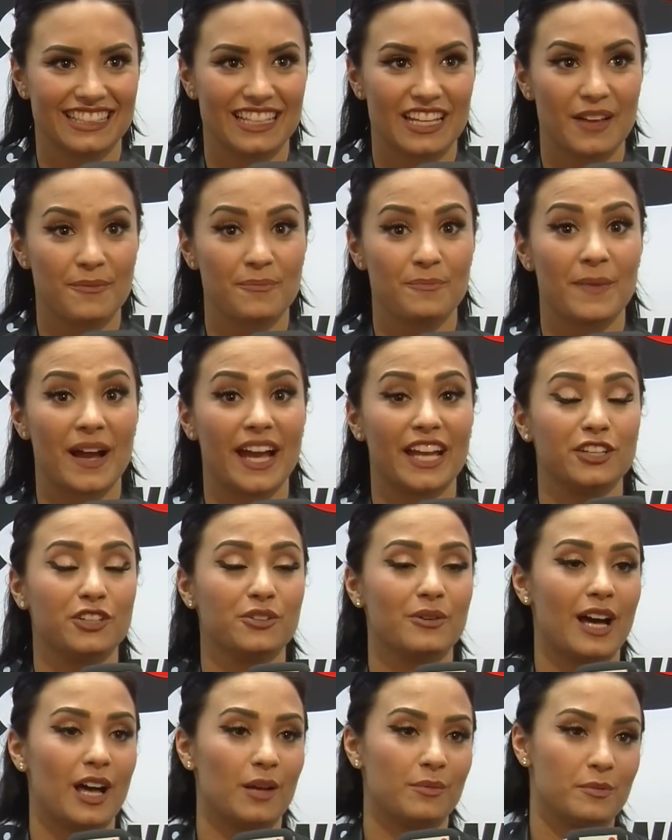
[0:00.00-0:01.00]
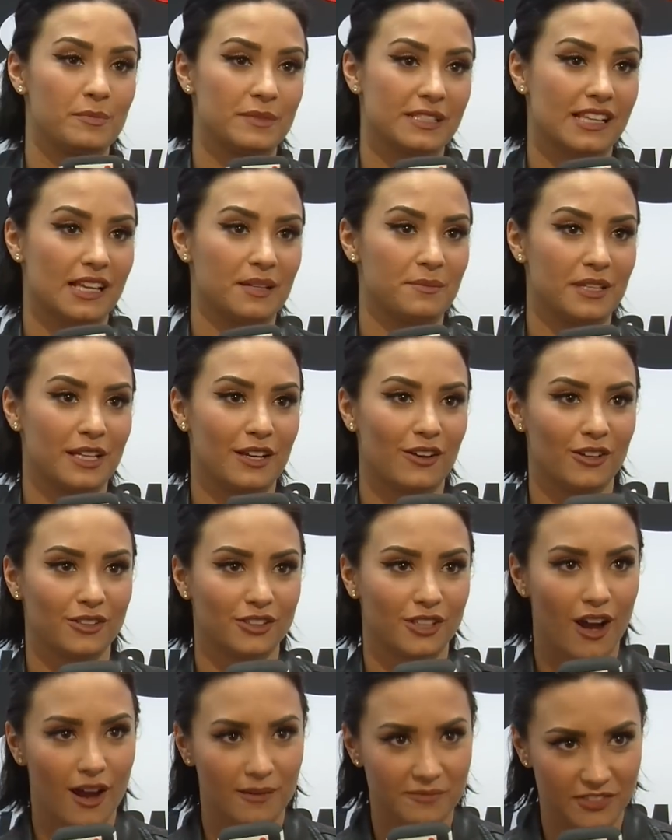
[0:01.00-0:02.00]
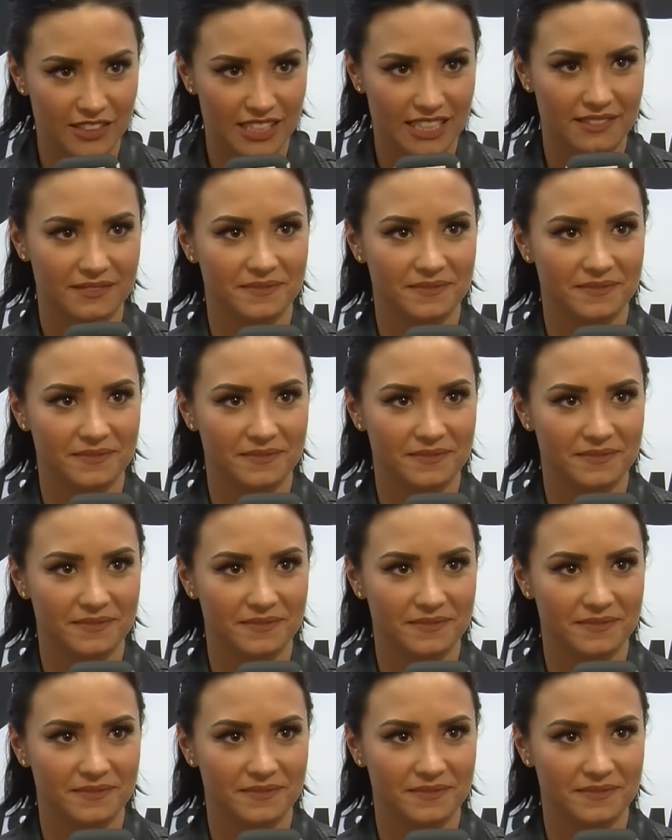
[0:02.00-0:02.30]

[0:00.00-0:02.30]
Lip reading: My new album is going to be called Confident.